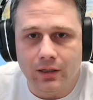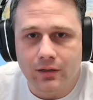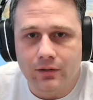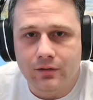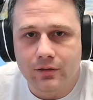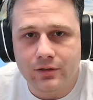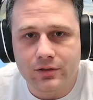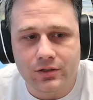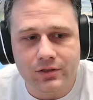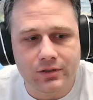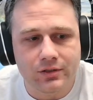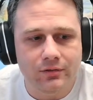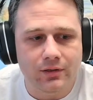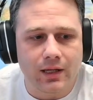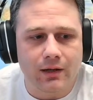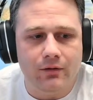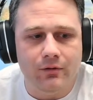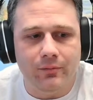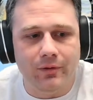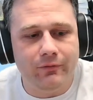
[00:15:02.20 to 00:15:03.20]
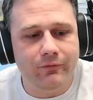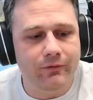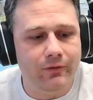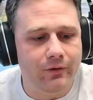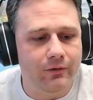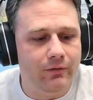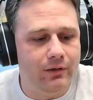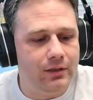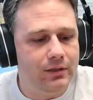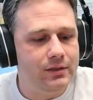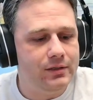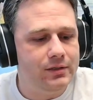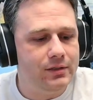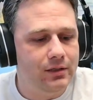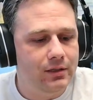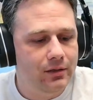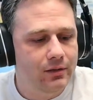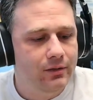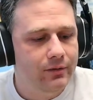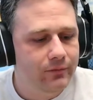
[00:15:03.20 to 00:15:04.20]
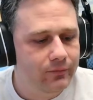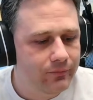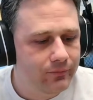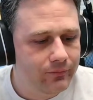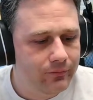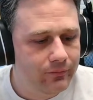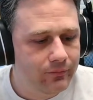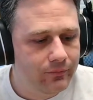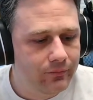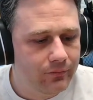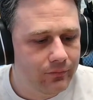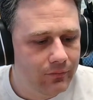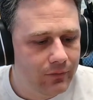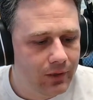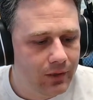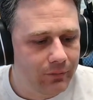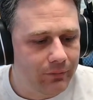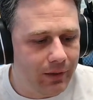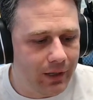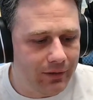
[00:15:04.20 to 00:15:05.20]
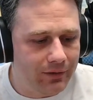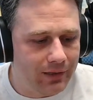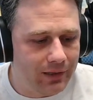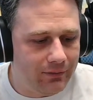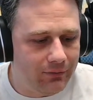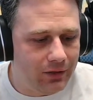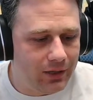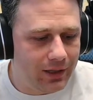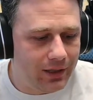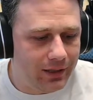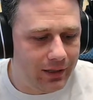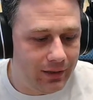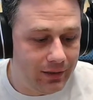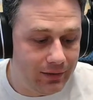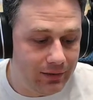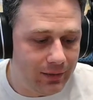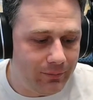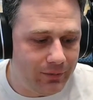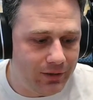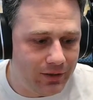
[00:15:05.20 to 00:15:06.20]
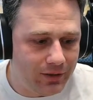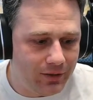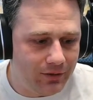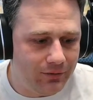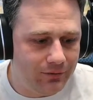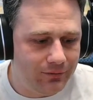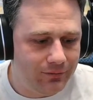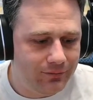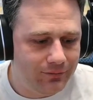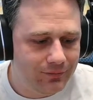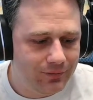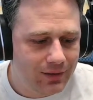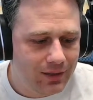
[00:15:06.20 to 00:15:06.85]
could just do that with my phone, and let's battery level high. Let me know.